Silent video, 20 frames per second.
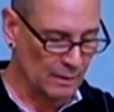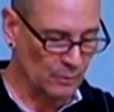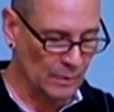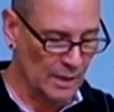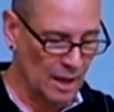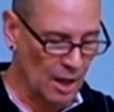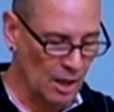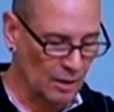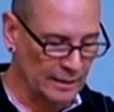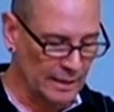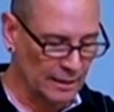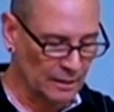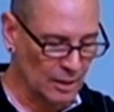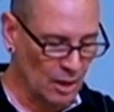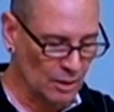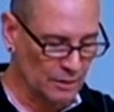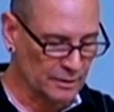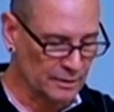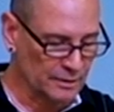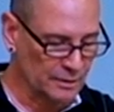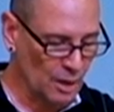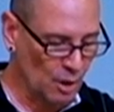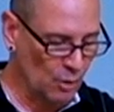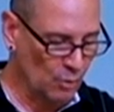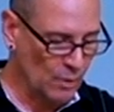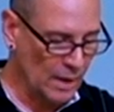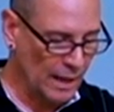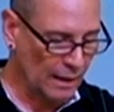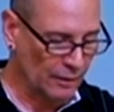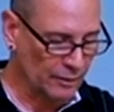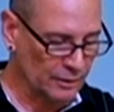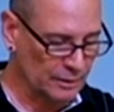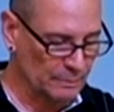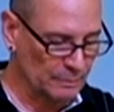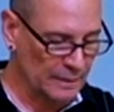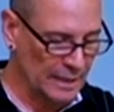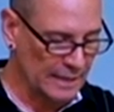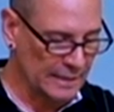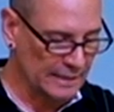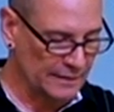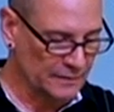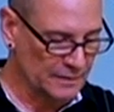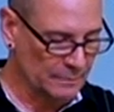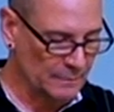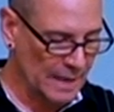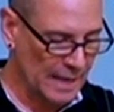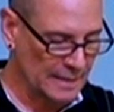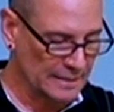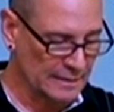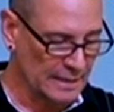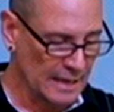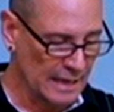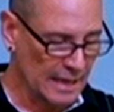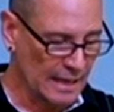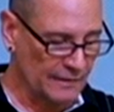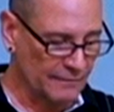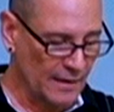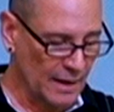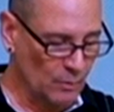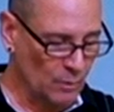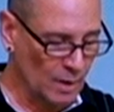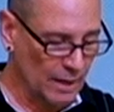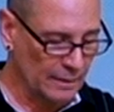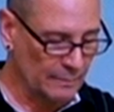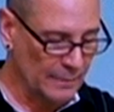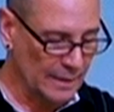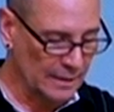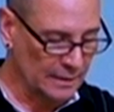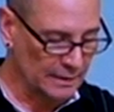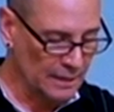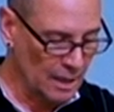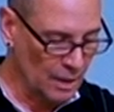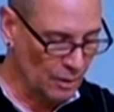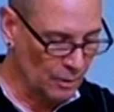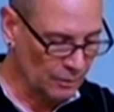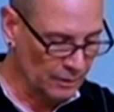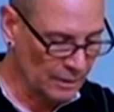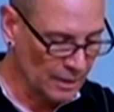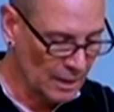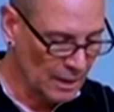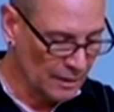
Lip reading: We all get along so well. There's plenty of space if I want to be alone.